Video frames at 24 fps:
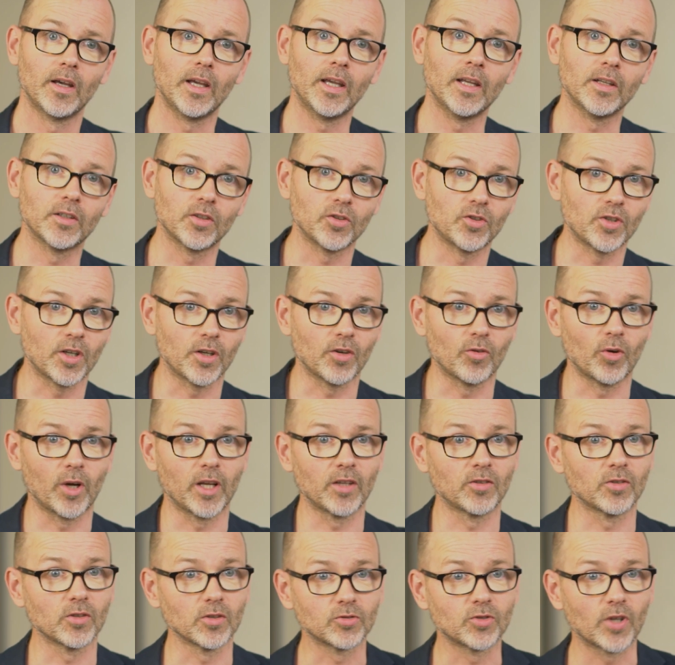
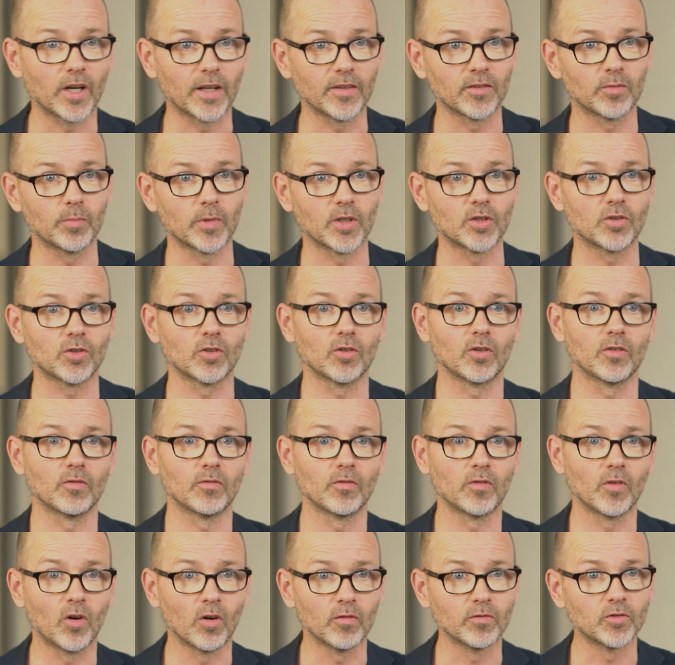intergenerational transmission
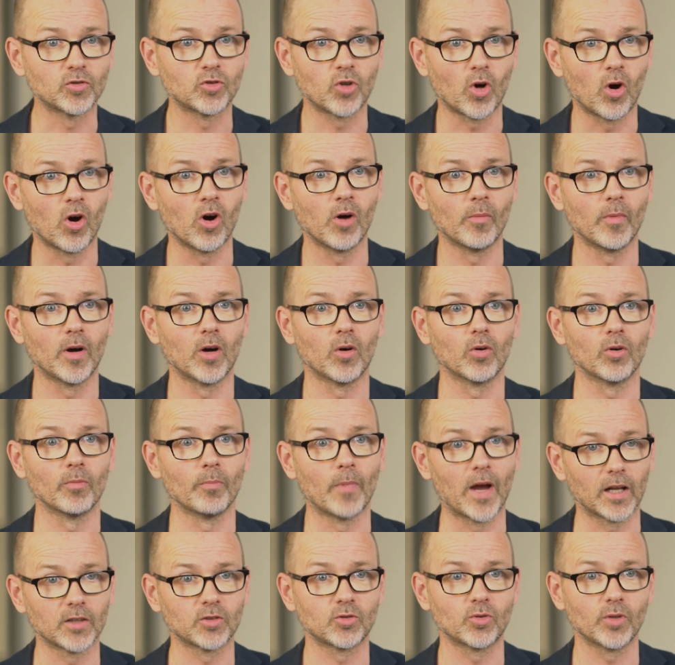of trauma or
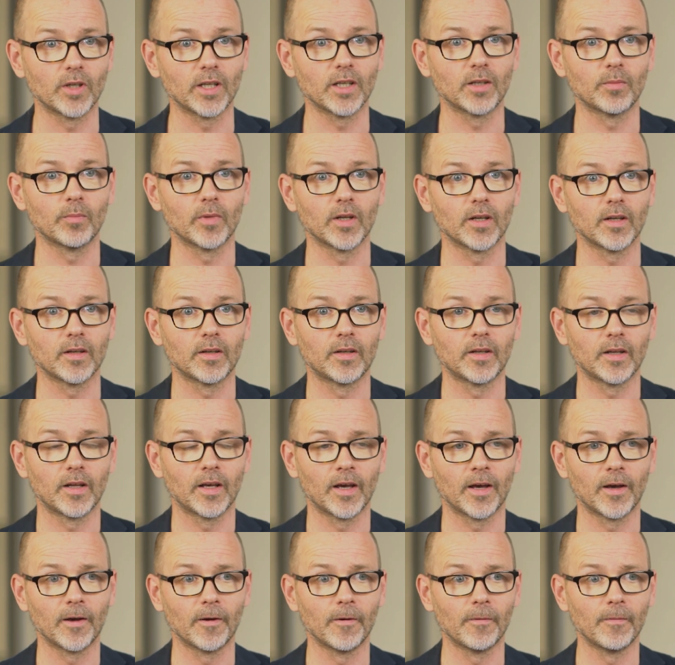maltreatment.
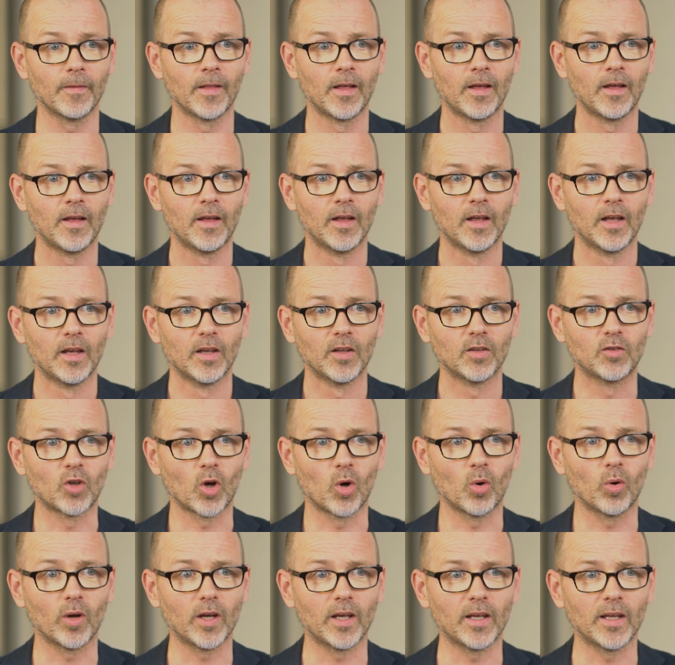
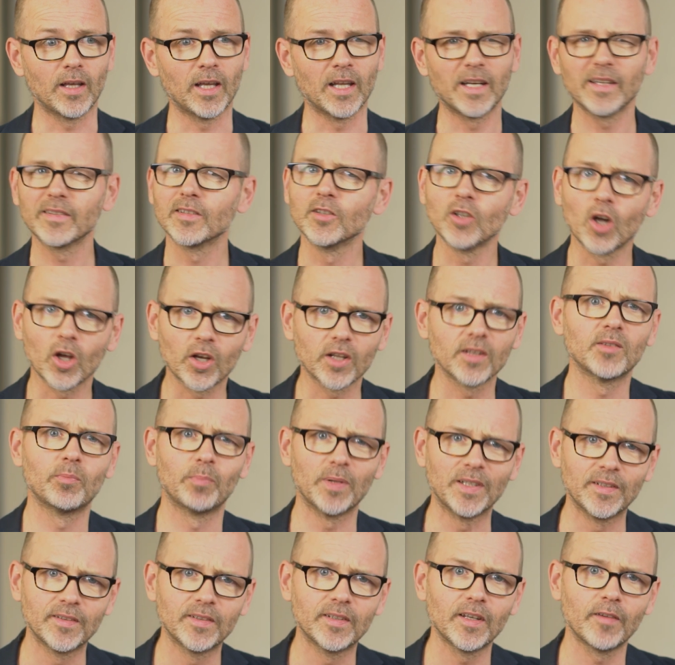So it is not a
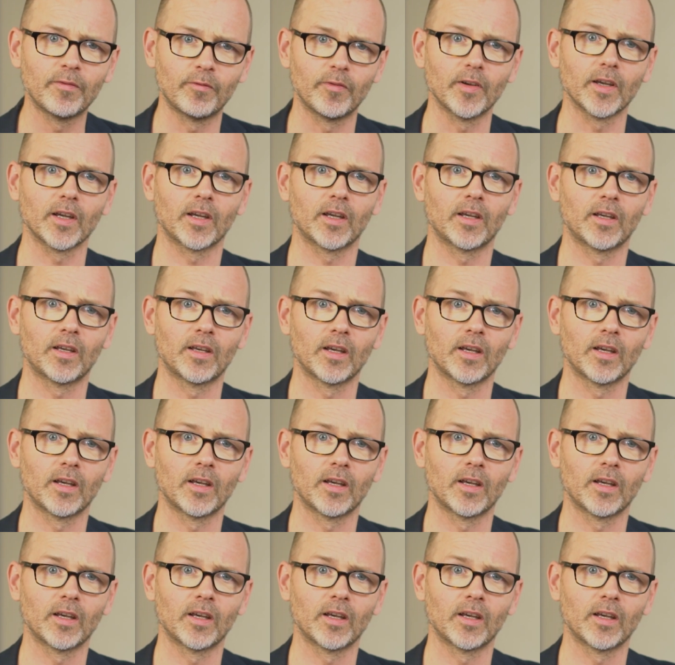specific